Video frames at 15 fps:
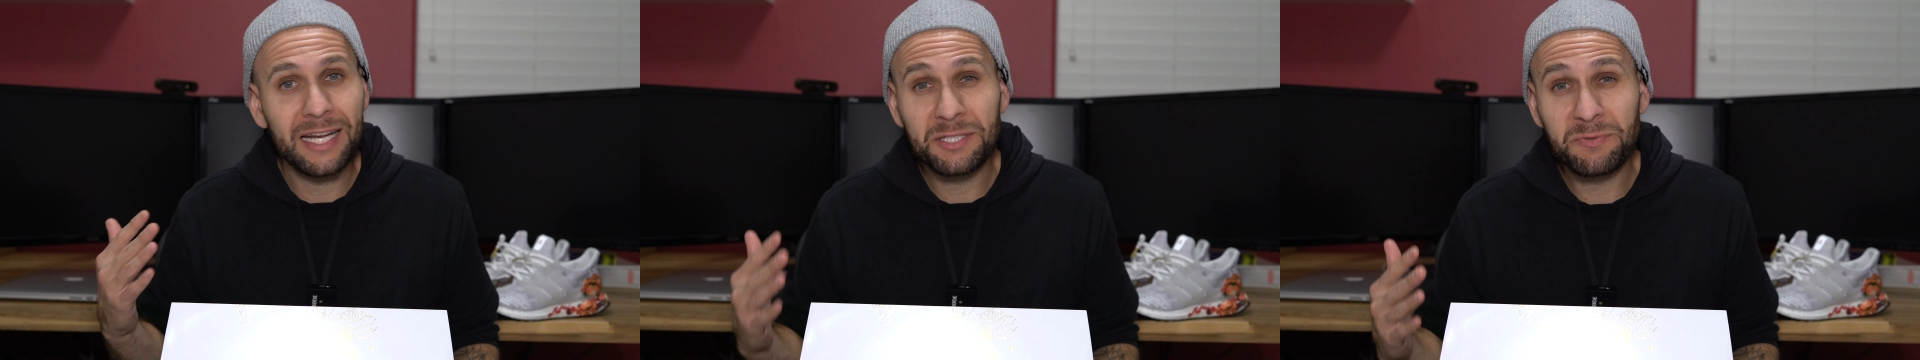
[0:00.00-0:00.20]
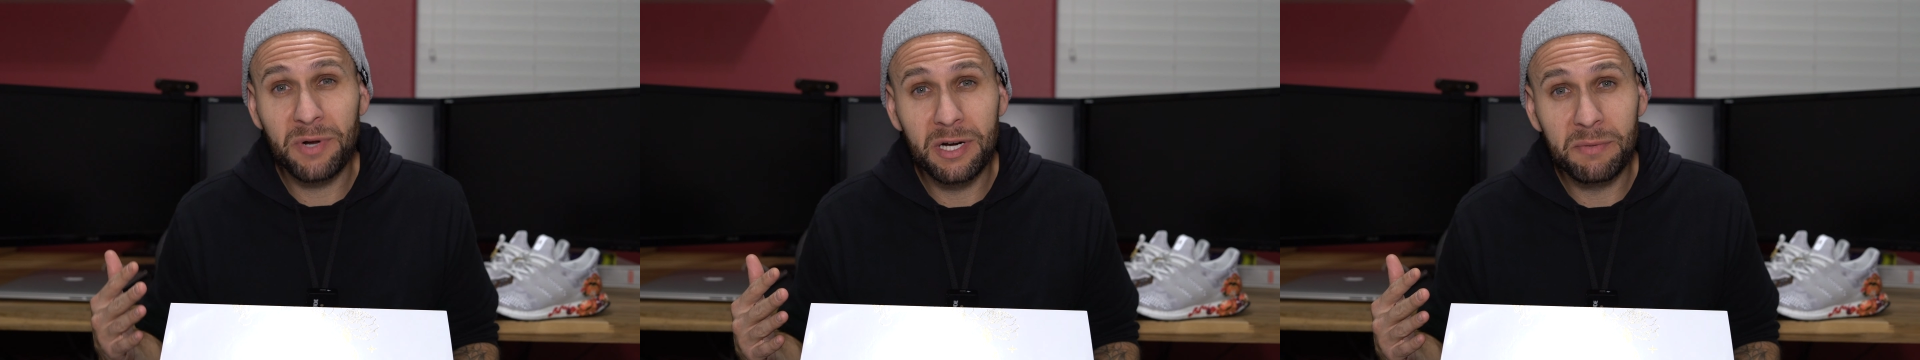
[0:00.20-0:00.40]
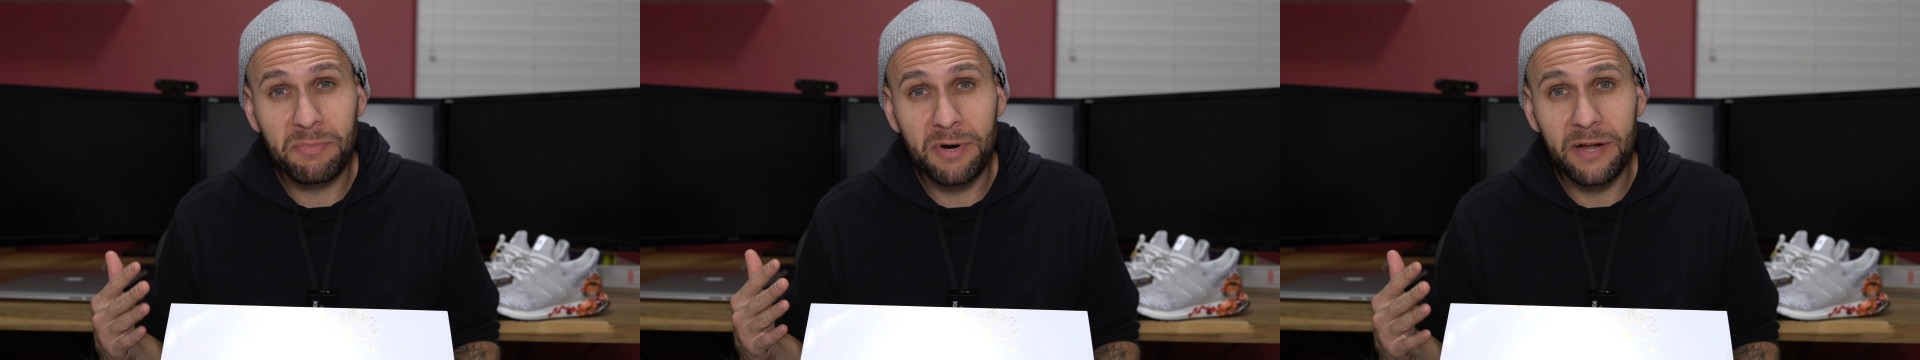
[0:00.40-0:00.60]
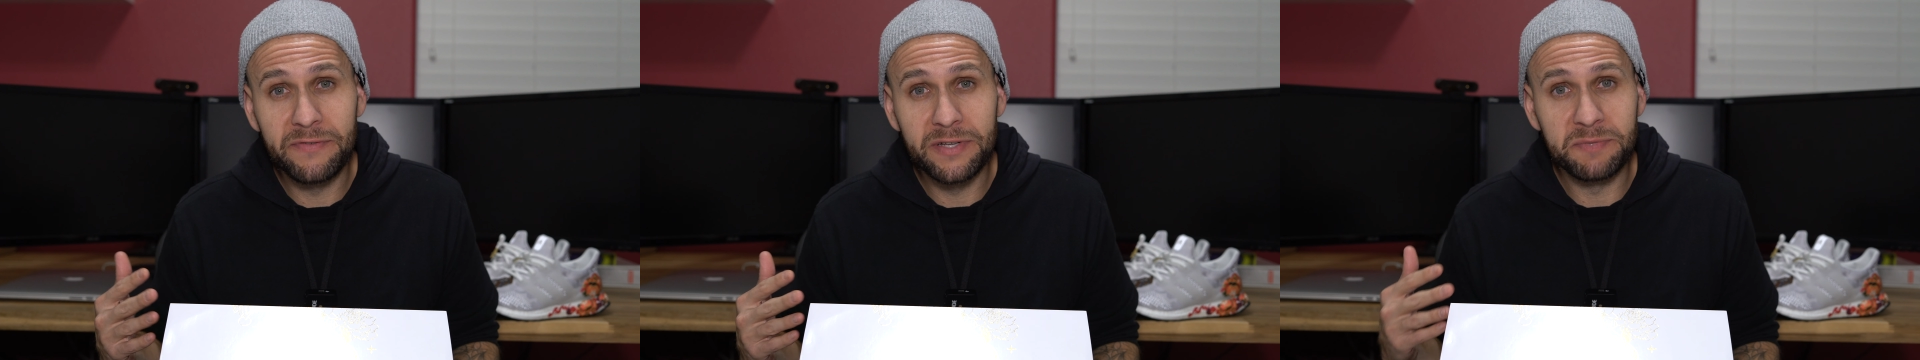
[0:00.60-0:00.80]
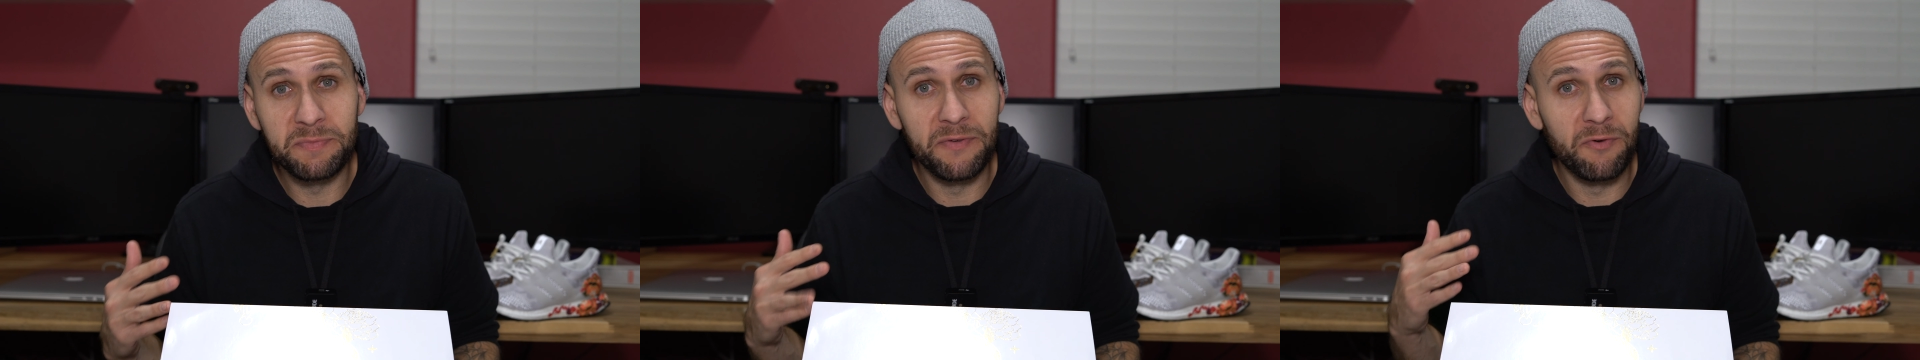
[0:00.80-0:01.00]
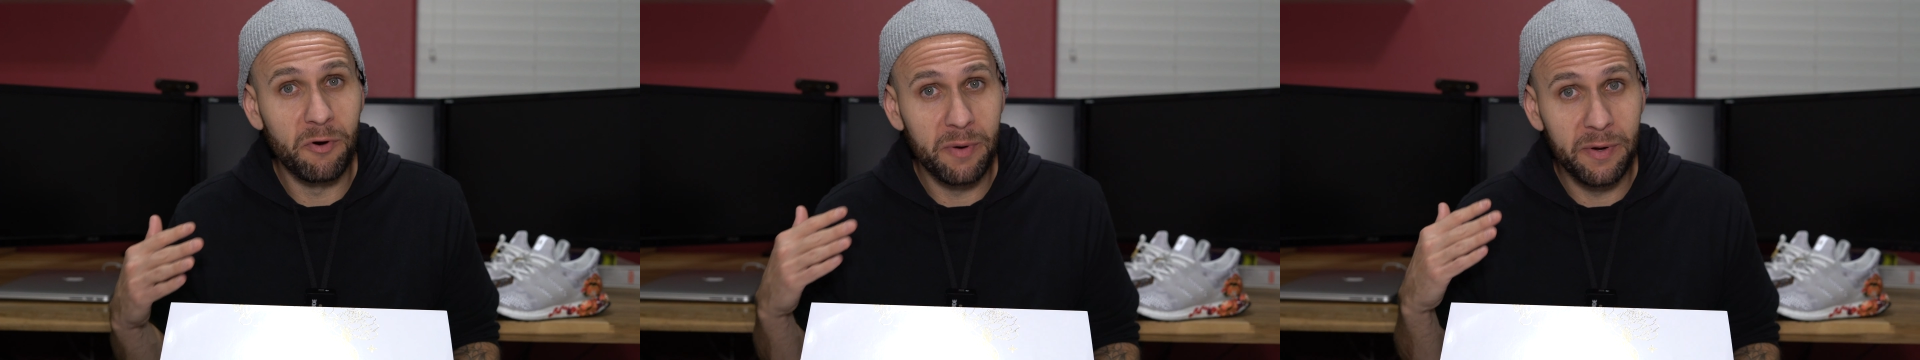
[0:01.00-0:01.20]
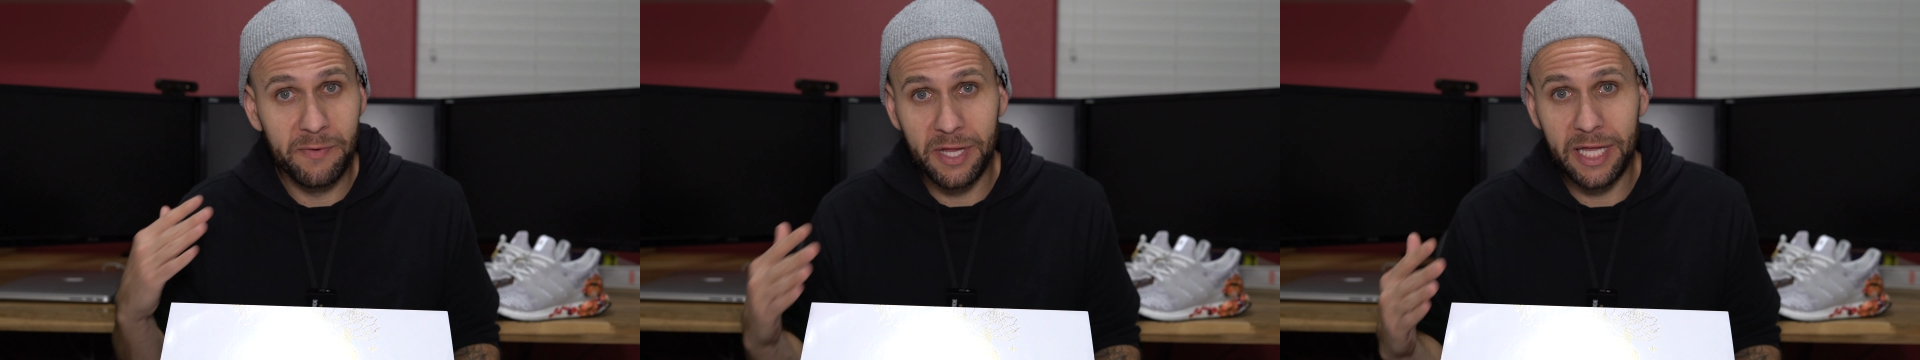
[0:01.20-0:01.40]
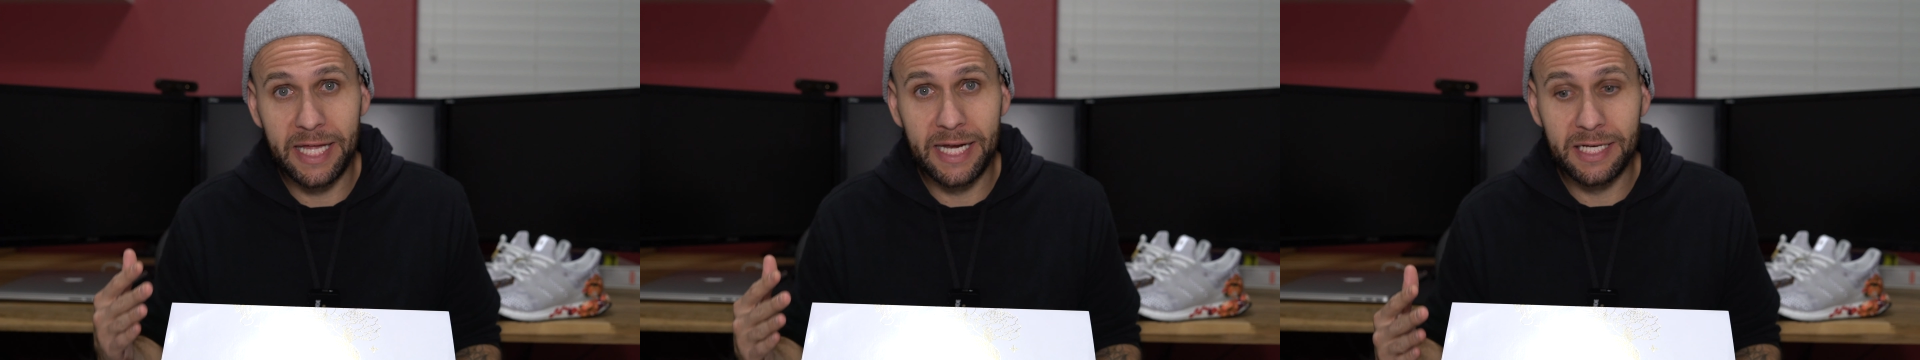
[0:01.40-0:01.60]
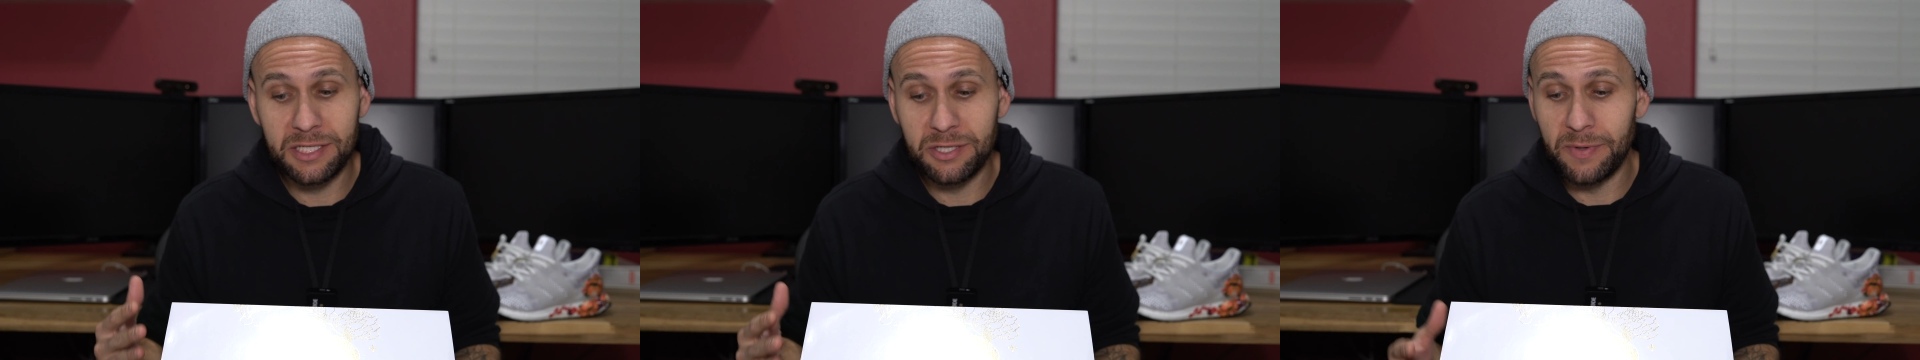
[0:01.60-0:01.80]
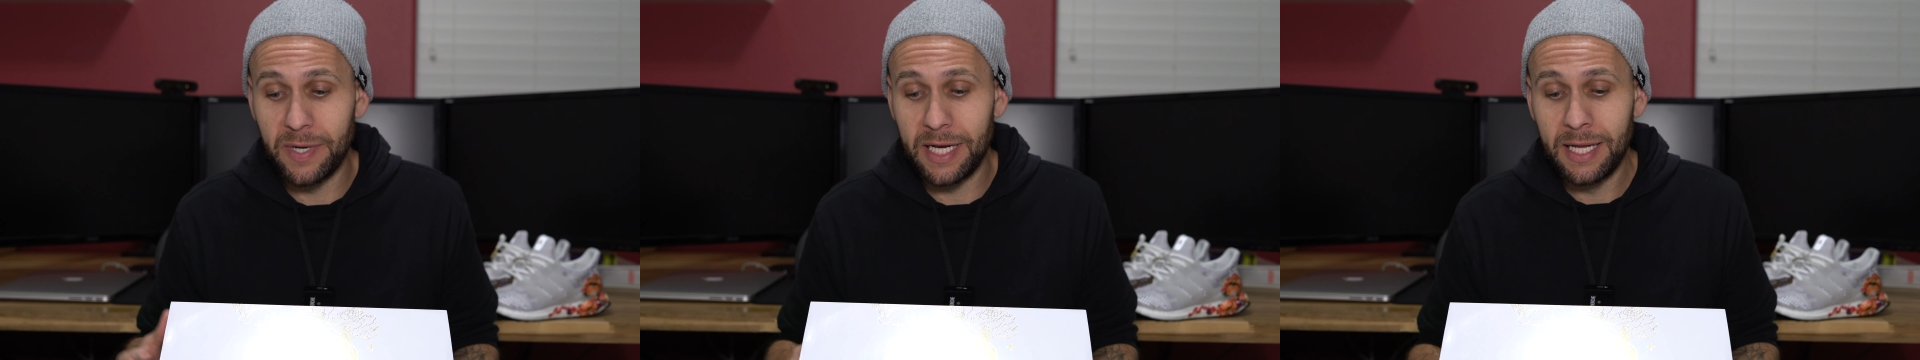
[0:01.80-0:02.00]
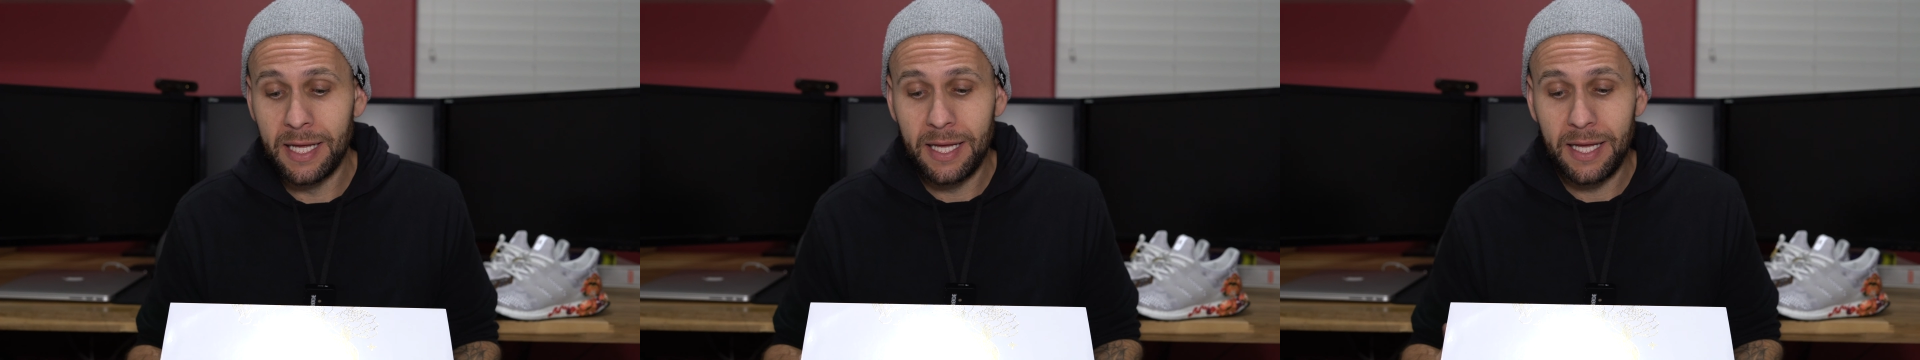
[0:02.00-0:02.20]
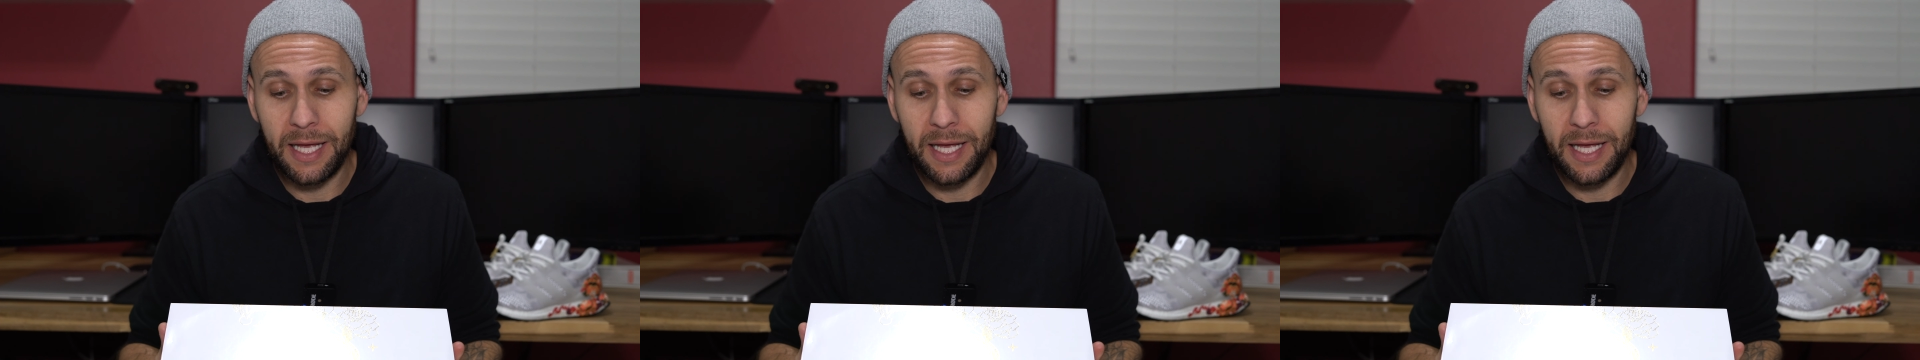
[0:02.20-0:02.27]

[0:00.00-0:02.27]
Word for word: I just wanted to preface before we really get into it,